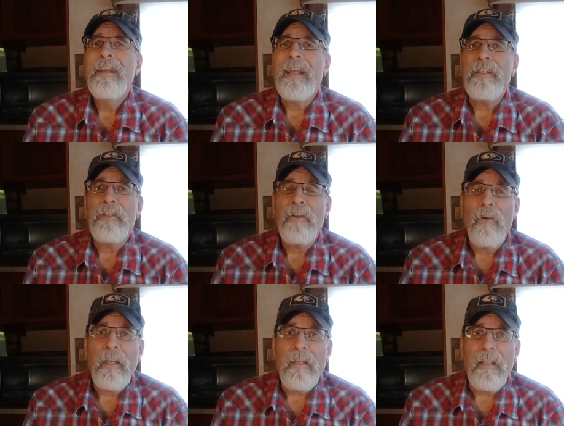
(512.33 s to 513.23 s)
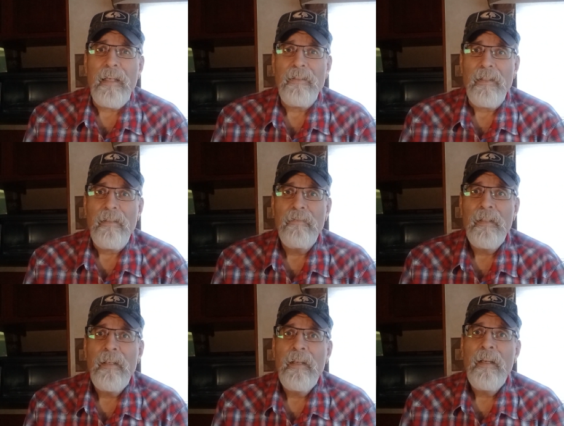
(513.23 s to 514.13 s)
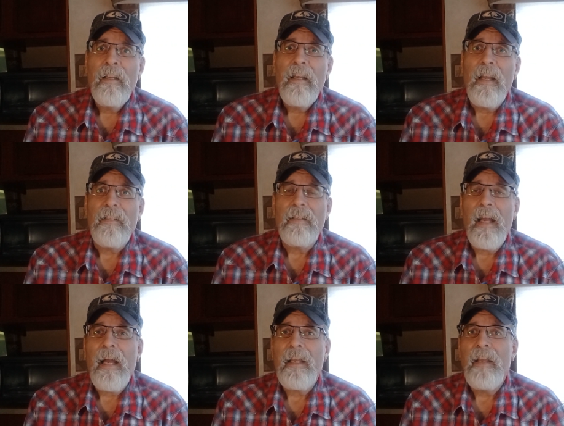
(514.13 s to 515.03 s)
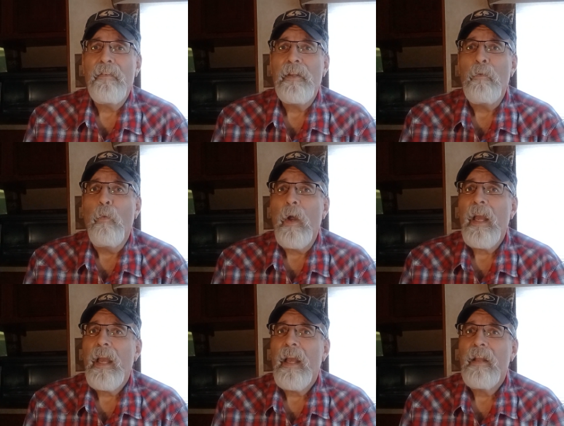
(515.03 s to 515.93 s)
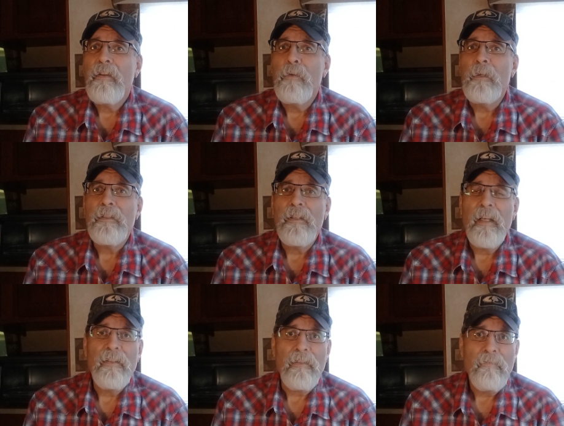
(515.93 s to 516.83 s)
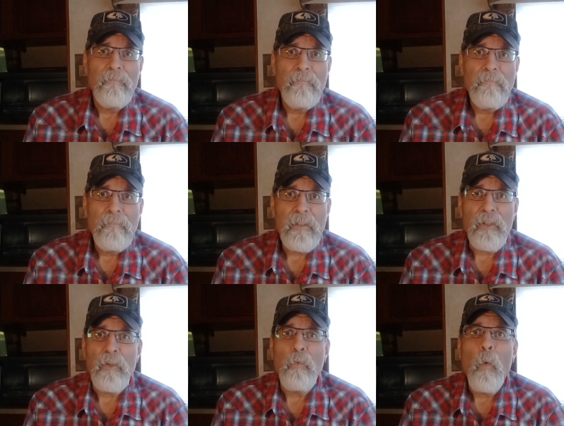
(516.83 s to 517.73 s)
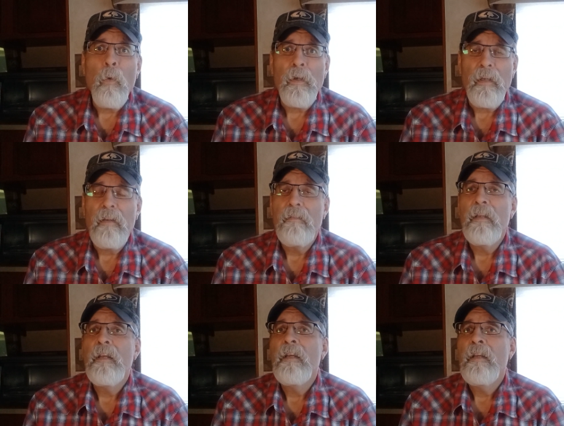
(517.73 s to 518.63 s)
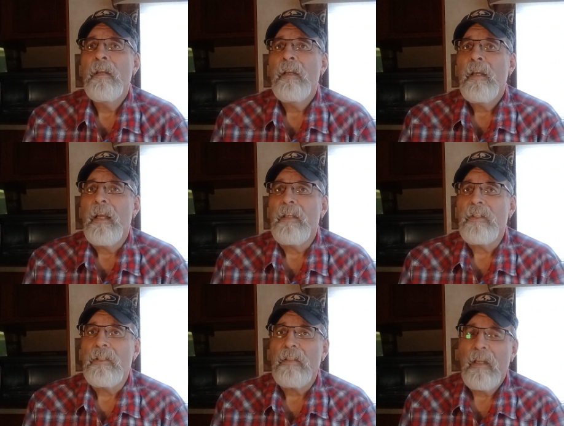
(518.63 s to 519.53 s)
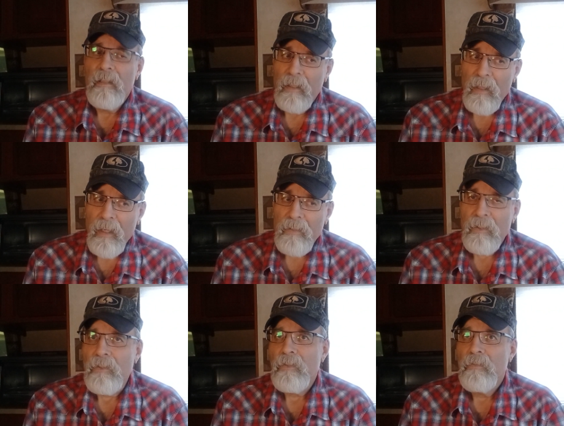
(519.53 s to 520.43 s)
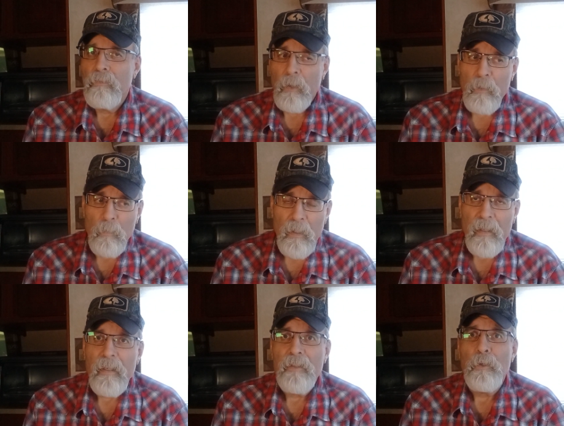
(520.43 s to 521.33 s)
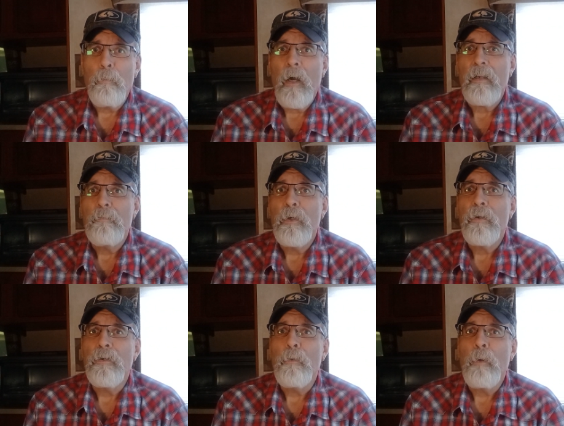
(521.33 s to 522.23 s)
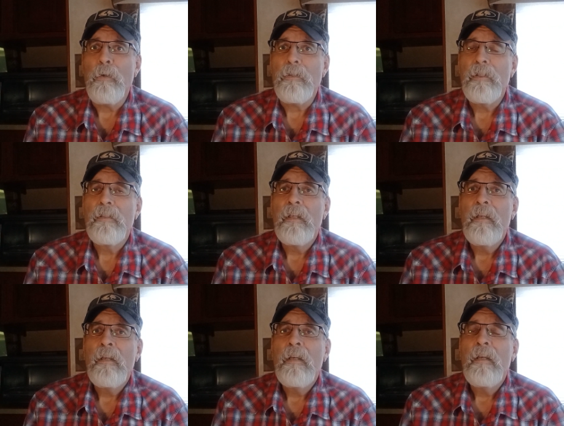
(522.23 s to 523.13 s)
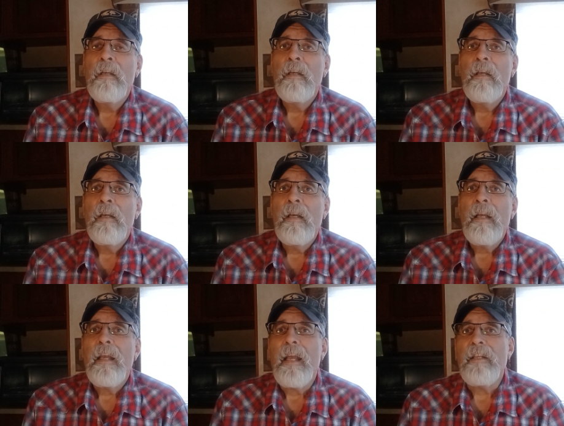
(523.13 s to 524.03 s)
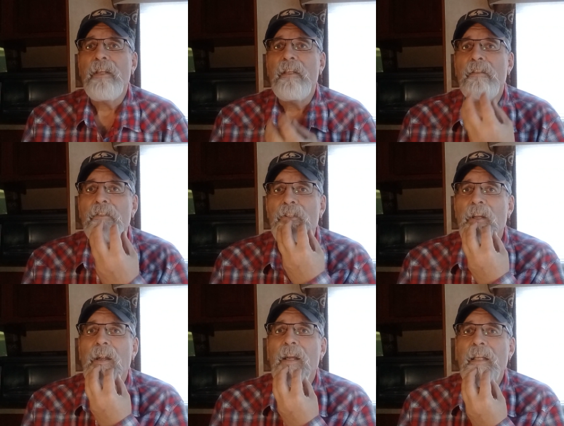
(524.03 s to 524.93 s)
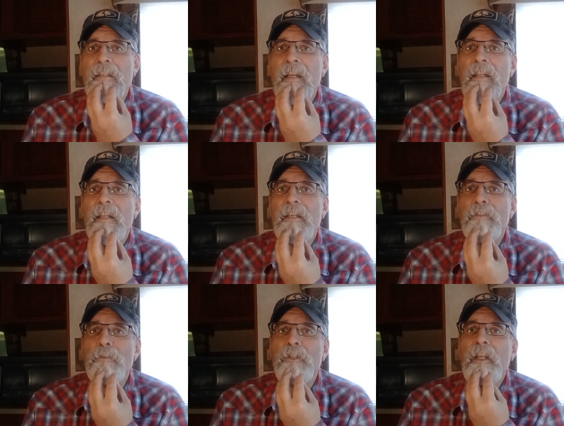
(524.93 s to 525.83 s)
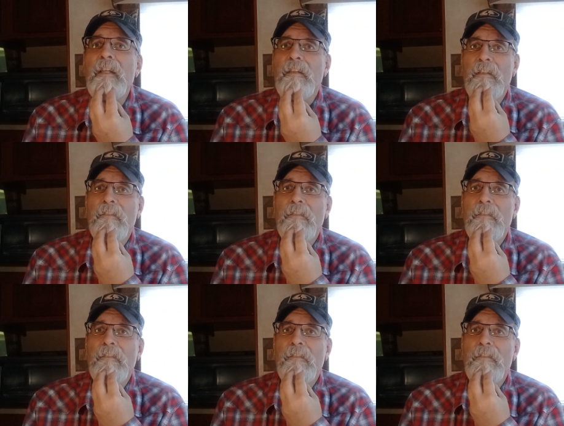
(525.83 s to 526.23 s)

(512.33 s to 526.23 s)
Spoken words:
Is it target glancing? Is a guy giving you way too much attention? It's unwarranted. Is he stealing glances frequently at your pocketbook or your purse? Is he staring intently at your chin?